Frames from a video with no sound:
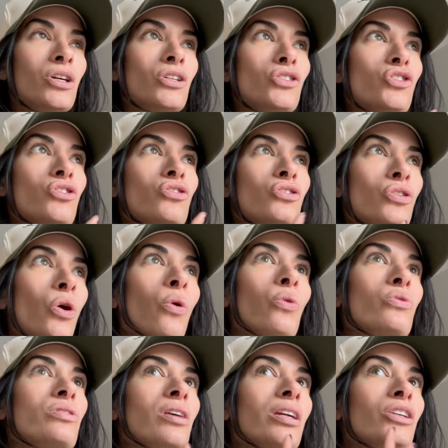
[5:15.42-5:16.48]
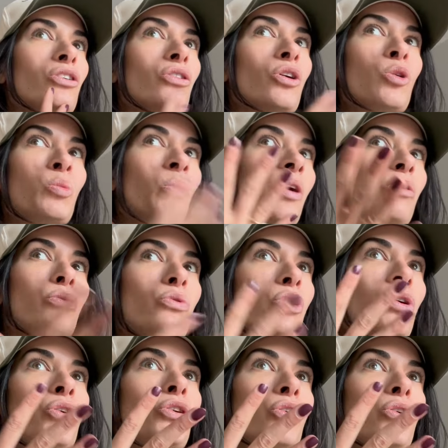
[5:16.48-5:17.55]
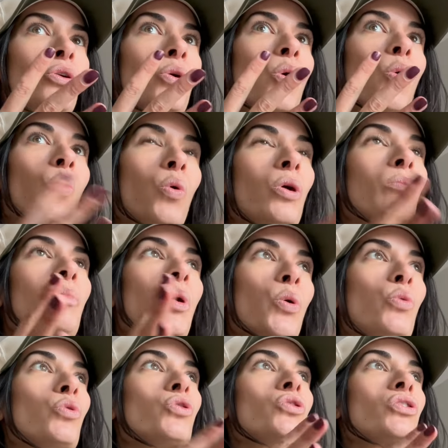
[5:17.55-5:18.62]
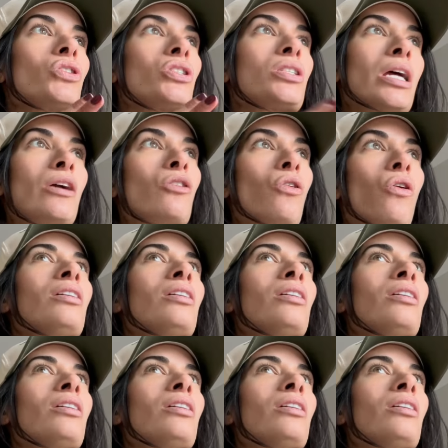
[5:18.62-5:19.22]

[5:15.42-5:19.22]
just knows like your hormonal, your hormonal cycle.